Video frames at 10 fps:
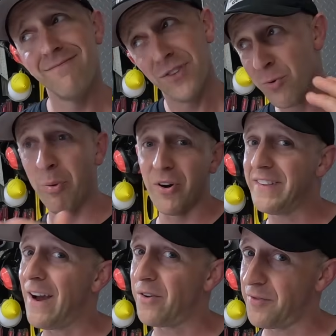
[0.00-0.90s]
You burn it
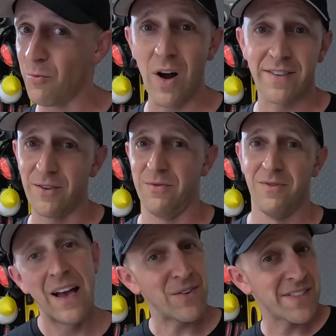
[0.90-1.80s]
down if you want to.
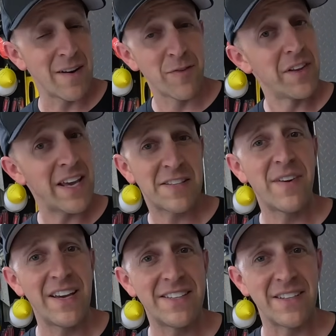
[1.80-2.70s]
Now it's time for the next
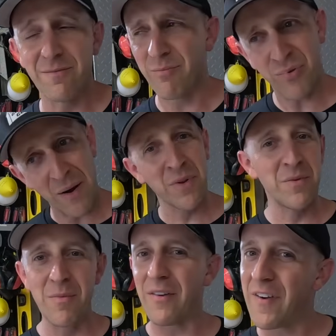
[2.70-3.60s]
phase and probably
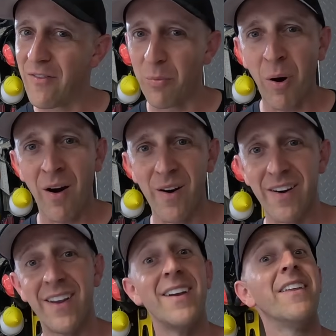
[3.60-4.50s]
my favorite part,
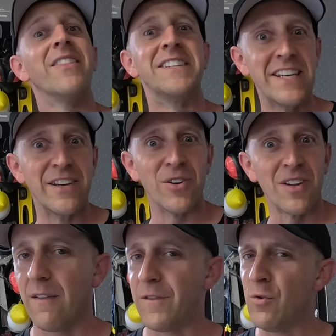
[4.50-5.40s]
the deal.
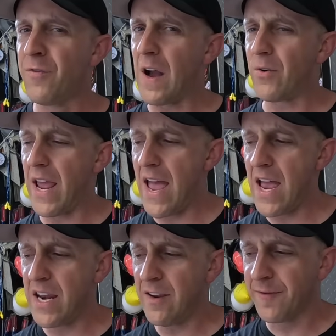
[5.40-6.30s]
If you found
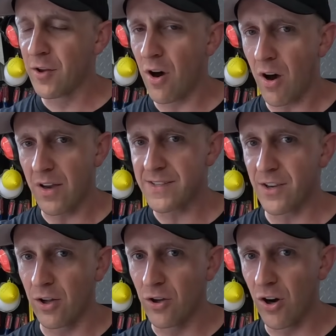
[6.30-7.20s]
any flaws
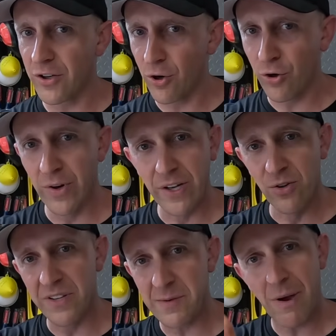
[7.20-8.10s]
along your
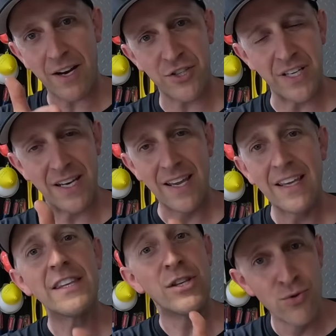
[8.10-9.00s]
critical inspection,
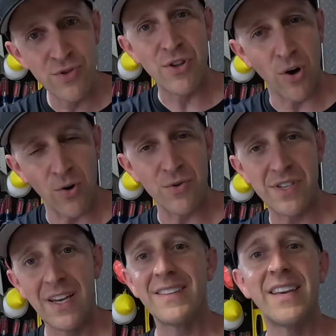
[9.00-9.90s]
use those
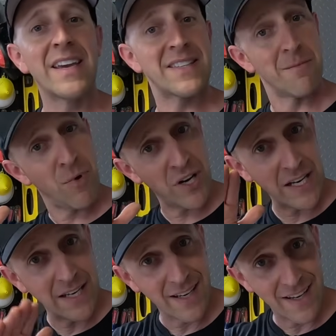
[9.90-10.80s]
to get some
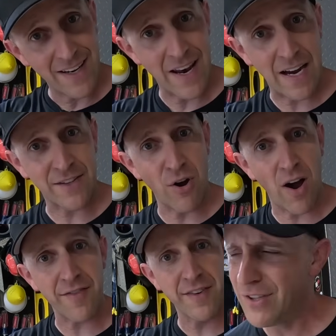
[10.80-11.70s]
money knocked
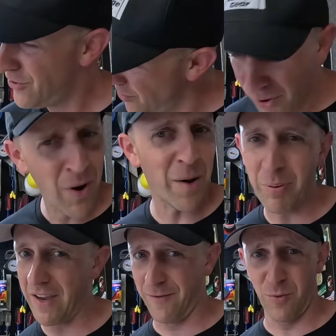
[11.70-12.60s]
off. You don't want to
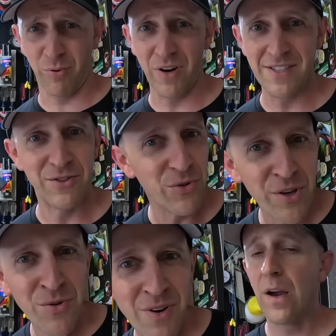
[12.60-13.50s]
pay full price, do
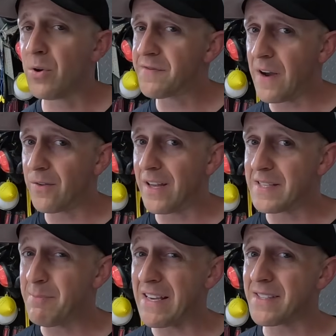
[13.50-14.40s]
you? I always found that it's
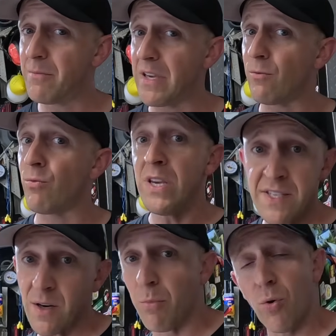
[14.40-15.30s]
best to be
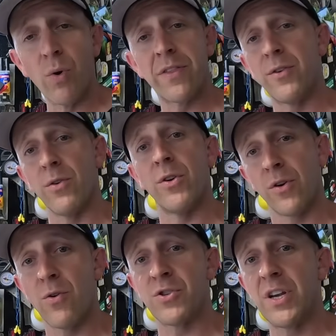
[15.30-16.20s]
reasonable with your
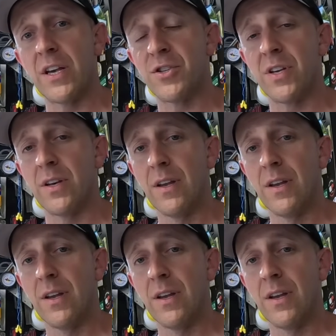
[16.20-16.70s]
negotiation